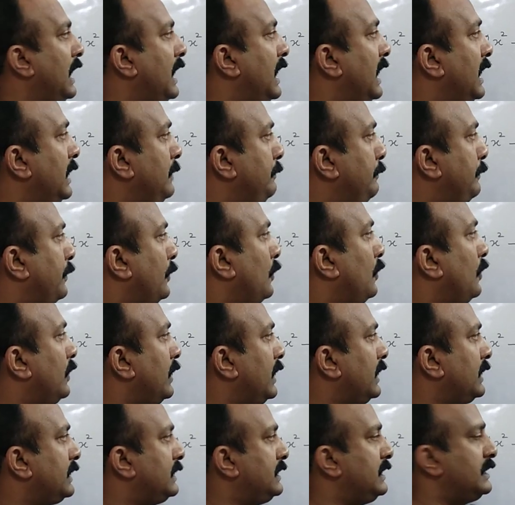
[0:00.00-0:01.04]
and
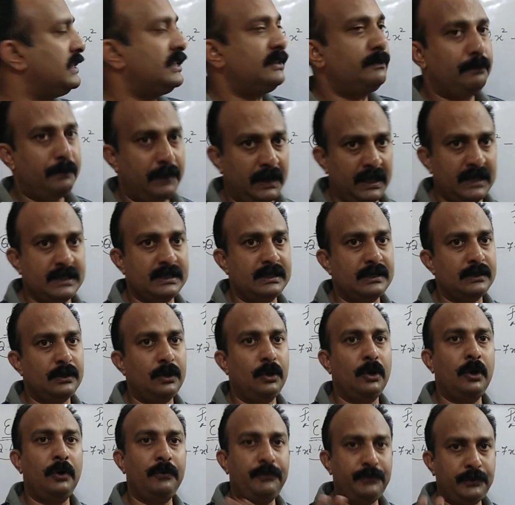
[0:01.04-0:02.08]
product is
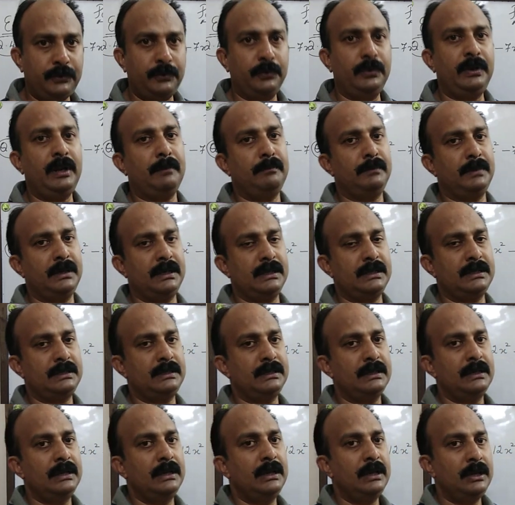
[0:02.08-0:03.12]
plus of two
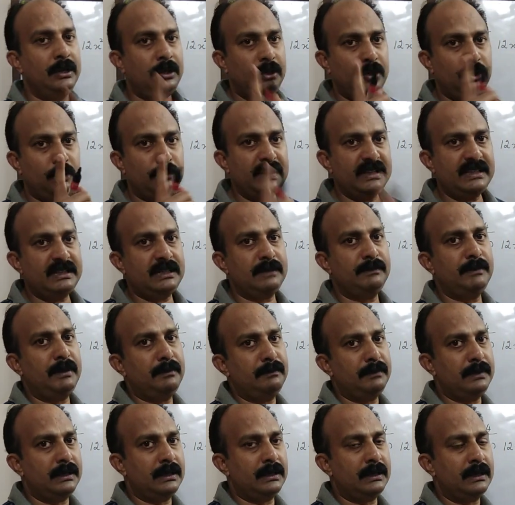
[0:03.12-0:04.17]
numbers, you must
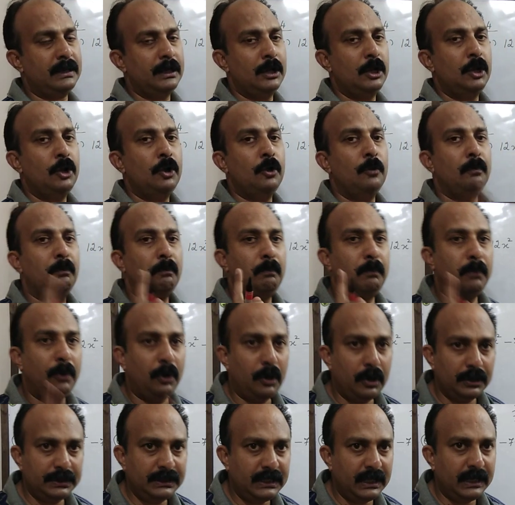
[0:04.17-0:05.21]
remember
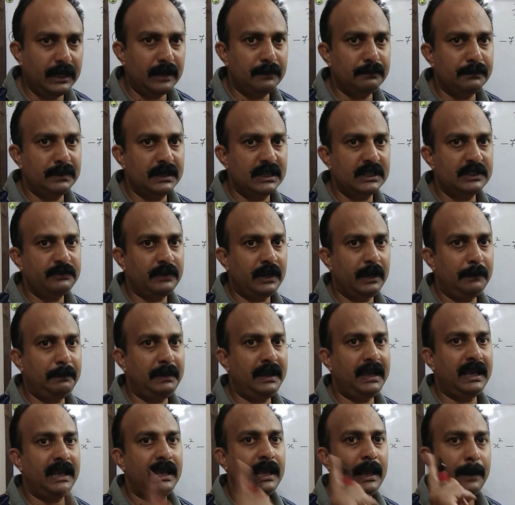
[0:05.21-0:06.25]
both the numbers will
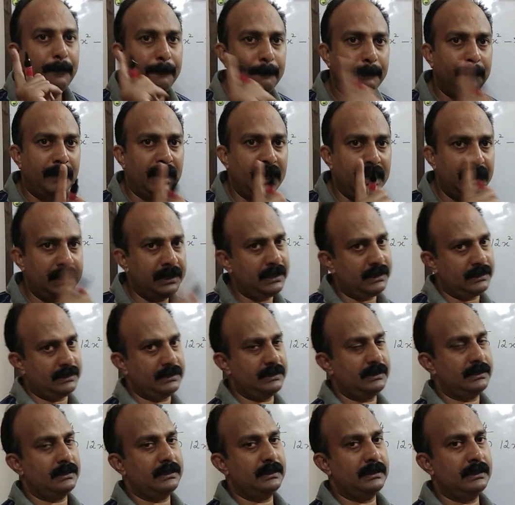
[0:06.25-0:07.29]
be
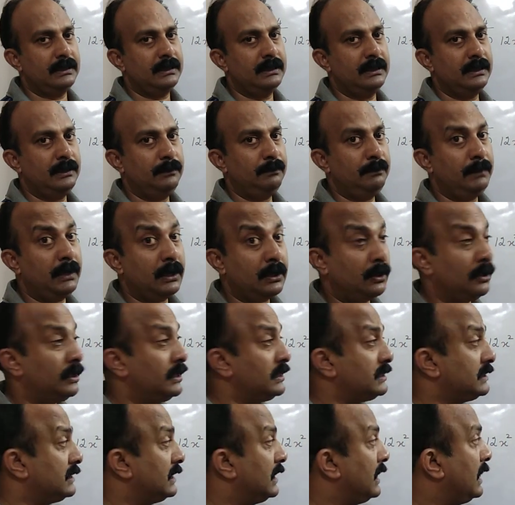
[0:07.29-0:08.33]
minus,
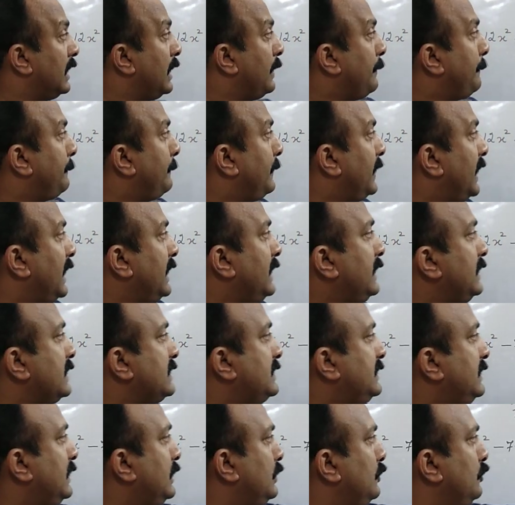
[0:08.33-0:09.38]
because
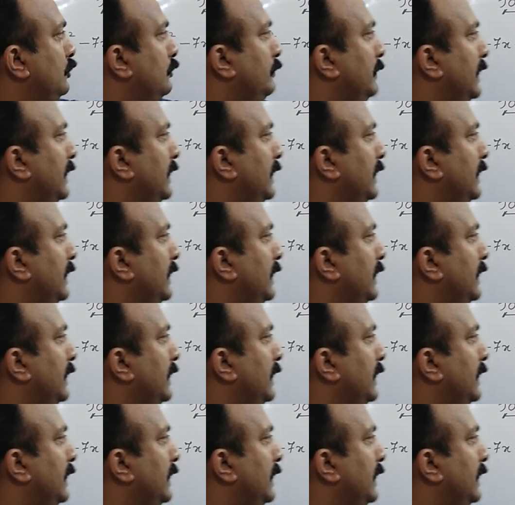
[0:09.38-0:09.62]
minus into